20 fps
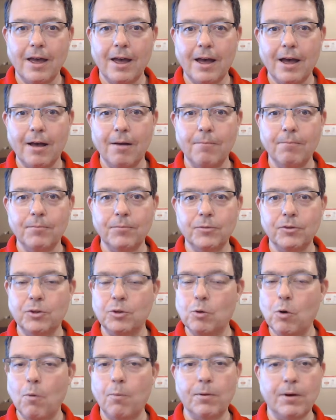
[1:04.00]

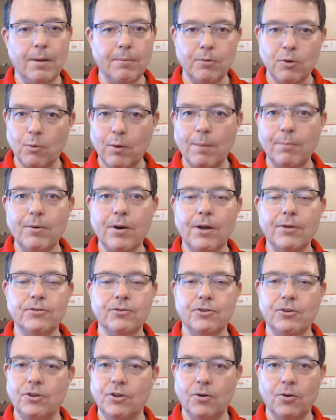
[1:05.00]
You open up your web
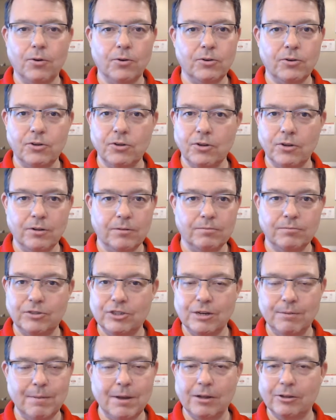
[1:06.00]
browser, you go to
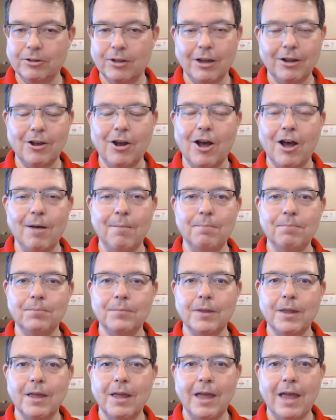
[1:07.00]
gmail.com,
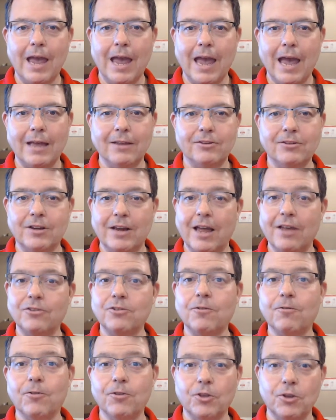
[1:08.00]
and it's going to ask
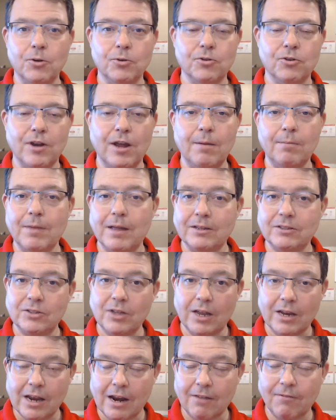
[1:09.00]
you for the username. That's
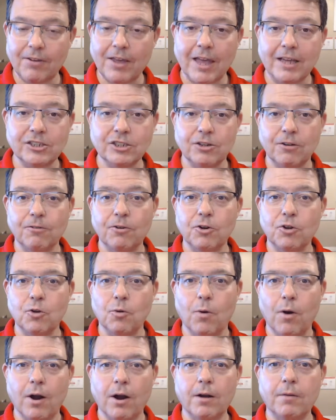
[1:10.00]
the identification of who
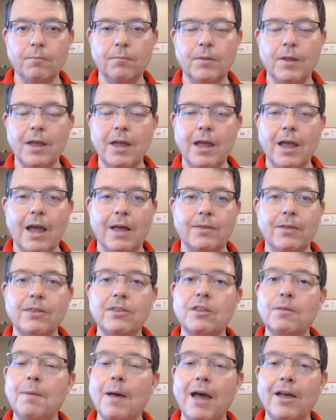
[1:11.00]
you are. And then
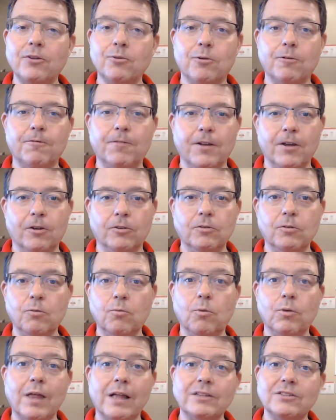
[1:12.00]
the password field,
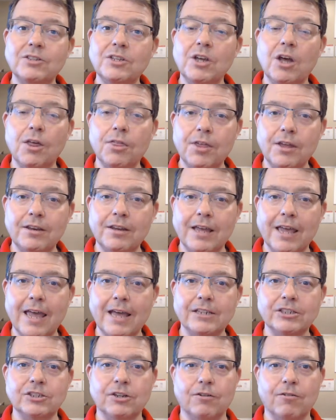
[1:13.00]
well, that's the
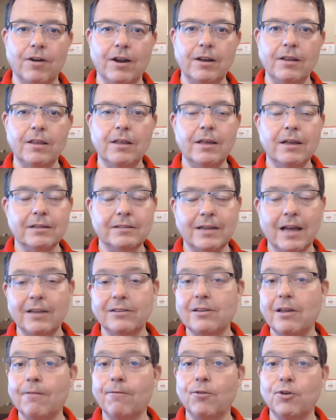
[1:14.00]
authentication, right? It's
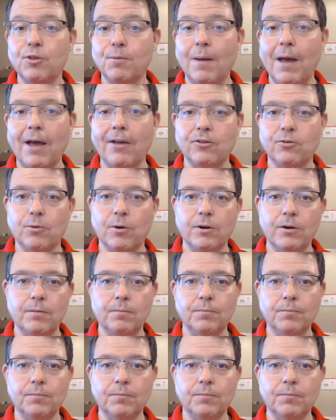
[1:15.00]
asking for the password.